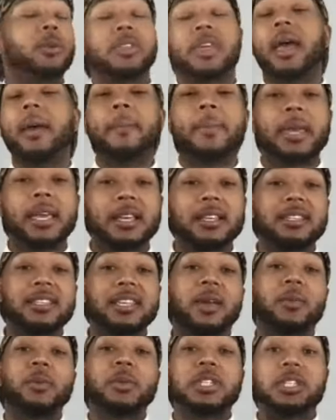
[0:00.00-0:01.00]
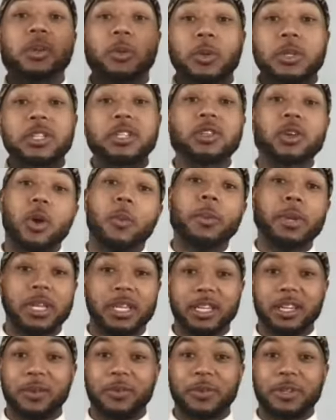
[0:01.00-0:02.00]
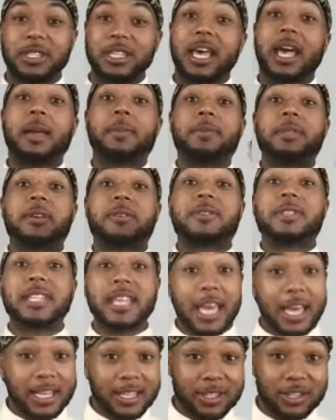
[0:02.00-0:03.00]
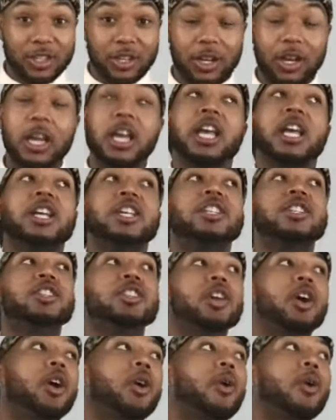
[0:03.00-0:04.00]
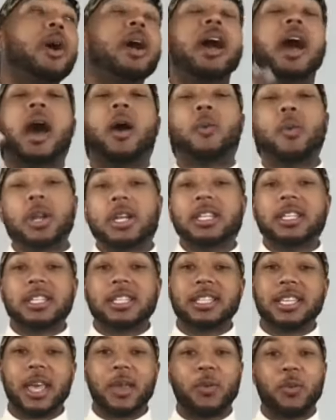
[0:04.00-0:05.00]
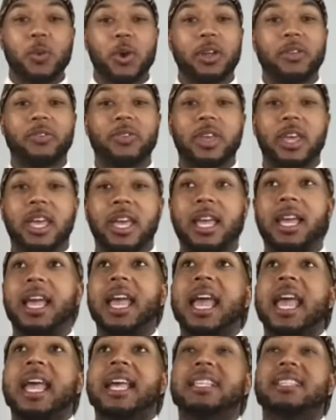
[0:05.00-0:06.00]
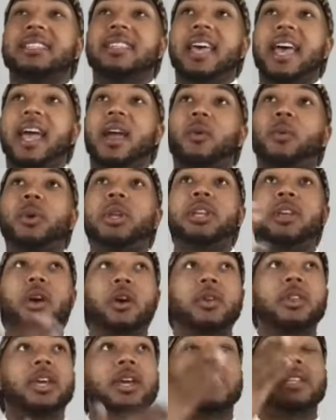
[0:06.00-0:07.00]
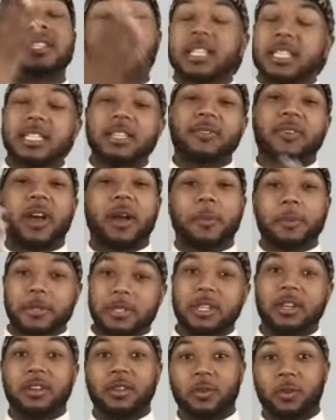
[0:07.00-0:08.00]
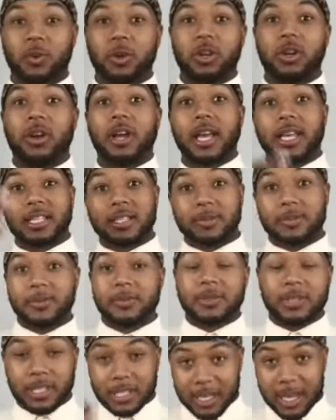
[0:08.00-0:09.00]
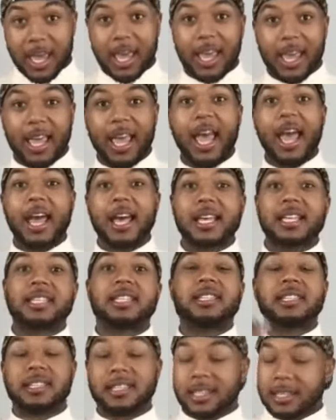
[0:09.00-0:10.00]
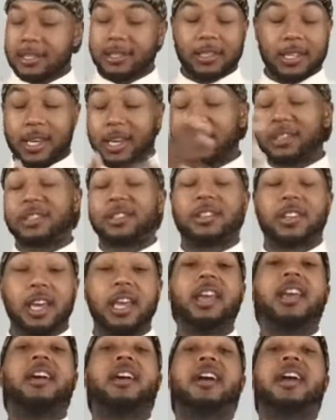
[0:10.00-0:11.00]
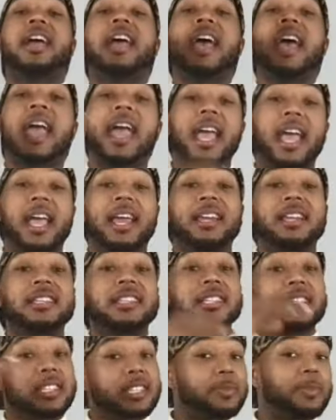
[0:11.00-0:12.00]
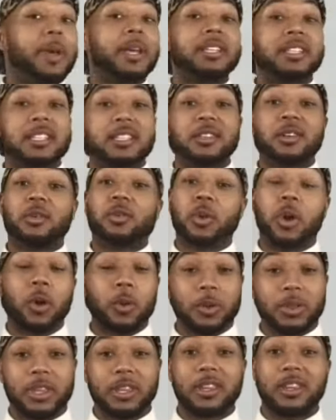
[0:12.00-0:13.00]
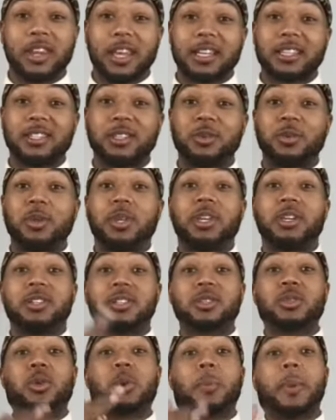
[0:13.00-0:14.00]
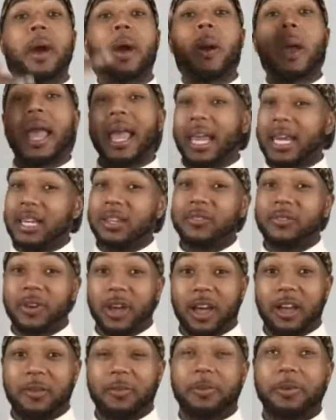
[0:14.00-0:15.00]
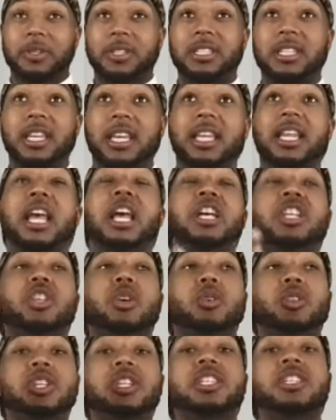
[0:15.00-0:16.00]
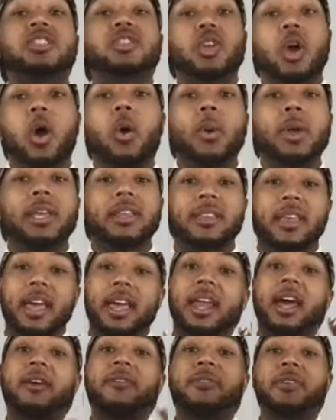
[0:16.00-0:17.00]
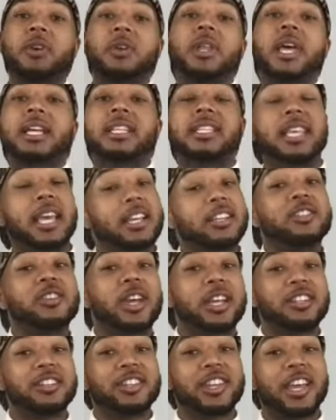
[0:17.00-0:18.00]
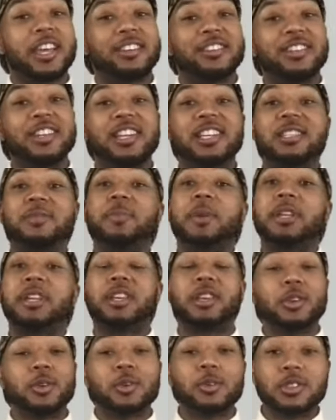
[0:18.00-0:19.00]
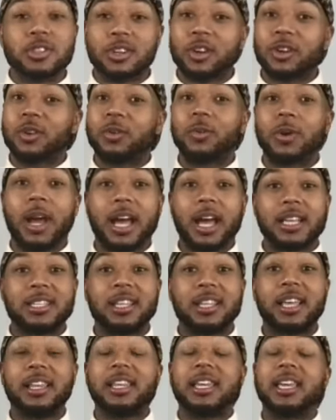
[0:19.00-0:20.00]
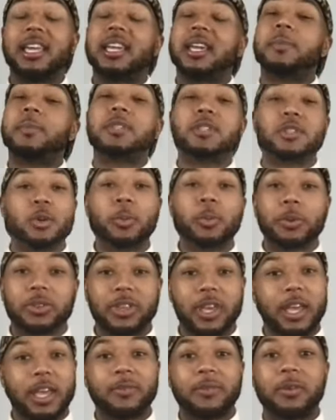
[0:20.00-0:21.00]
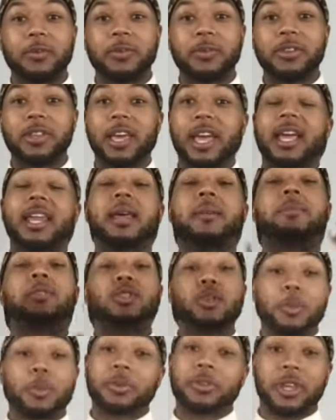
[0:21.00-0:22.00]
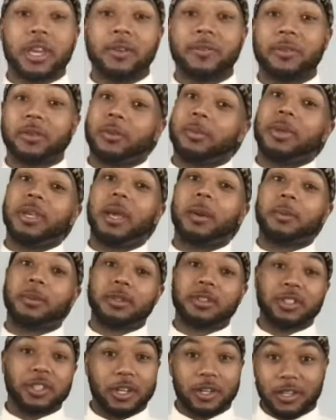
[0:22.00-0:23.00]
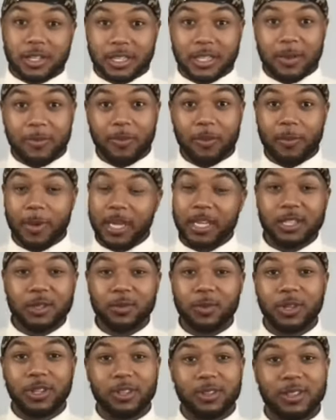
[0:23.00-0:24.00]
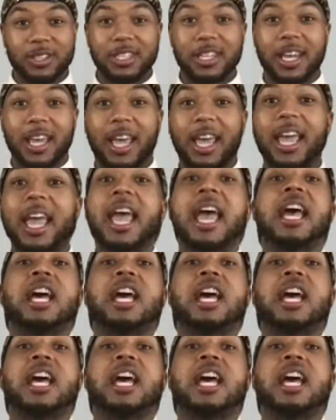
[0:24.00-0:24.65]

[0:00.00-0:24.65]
And with that being said, we deal with so many different types of texture. So, I wanted to say one thing is that we know that 65% of the world as of today has textured hair, and it's expected to grow within the next two years to about 85%. So just knowing that, I feel like texture education has been huge and on a rise lately, and I'm super thankful for that, and I'm super thankful to be able to share this information with you today.